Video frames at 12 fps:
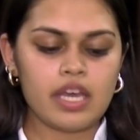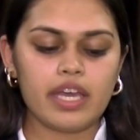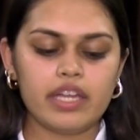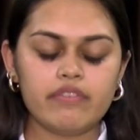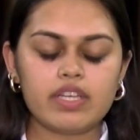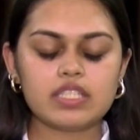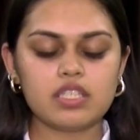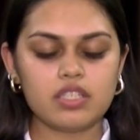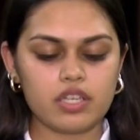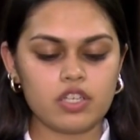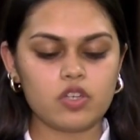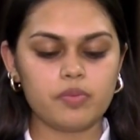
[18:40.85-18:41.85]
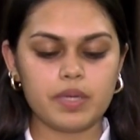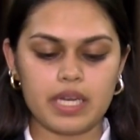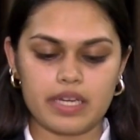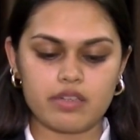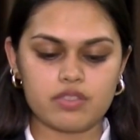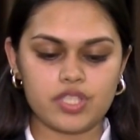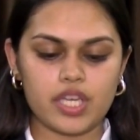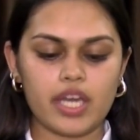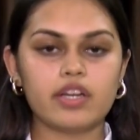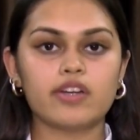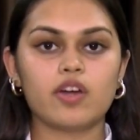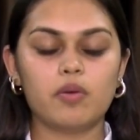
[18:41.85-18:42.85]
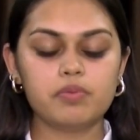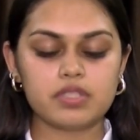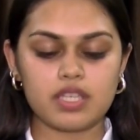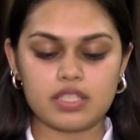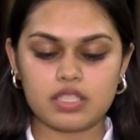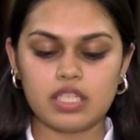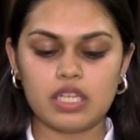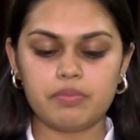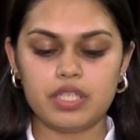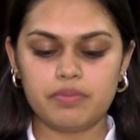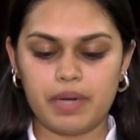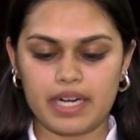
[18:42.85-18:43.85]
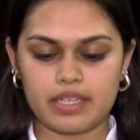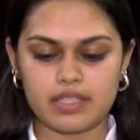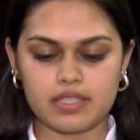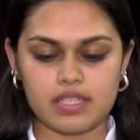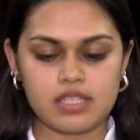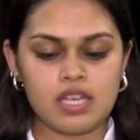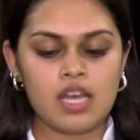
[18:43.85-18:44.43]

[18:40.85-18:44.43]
invest in renewable energy and adopt sustainable practices